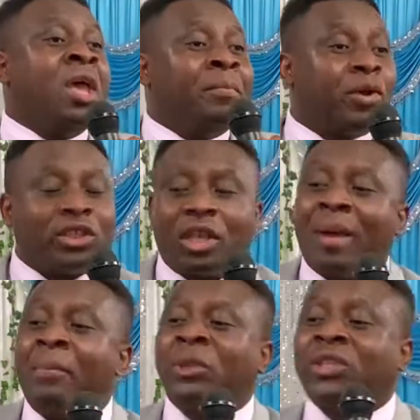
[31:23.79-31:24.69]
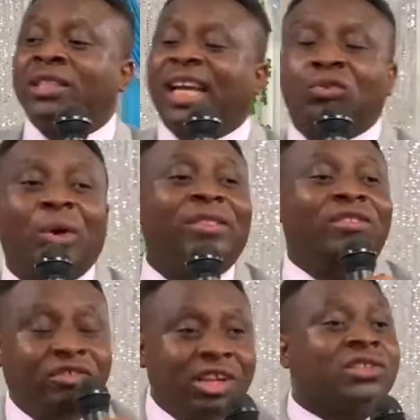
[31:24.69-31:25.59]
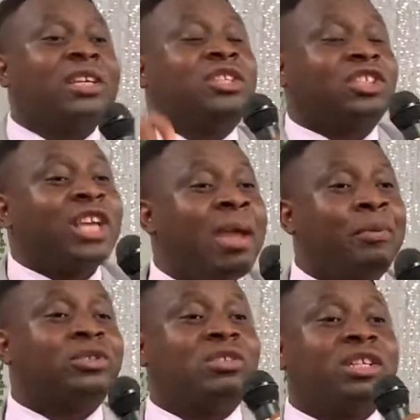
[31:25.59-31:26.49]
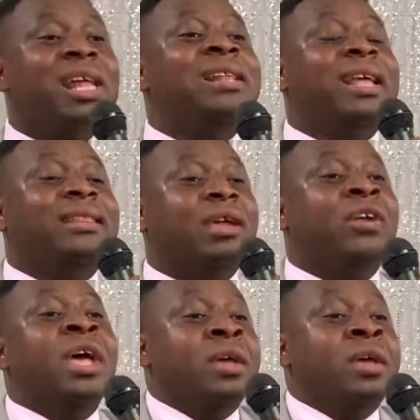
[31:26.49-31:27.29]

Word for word: Because the Bible says that when Jesus' disciples returned and they